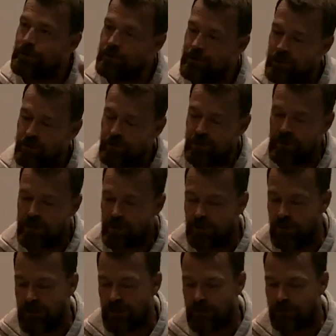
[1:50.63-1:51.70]
to turn really
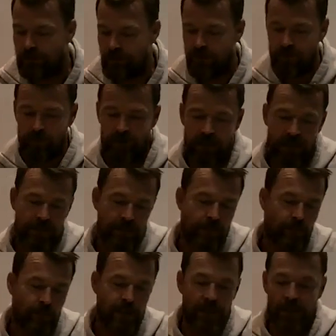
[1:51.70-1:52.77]
quick, you've got to place it
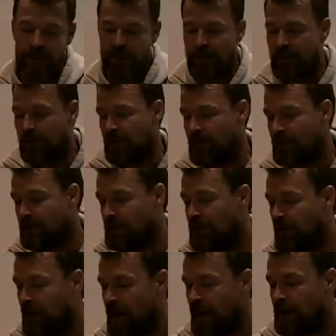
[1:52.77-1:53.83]
where you're going to get your
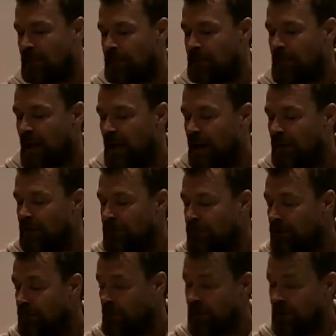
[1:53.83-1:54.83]
power from.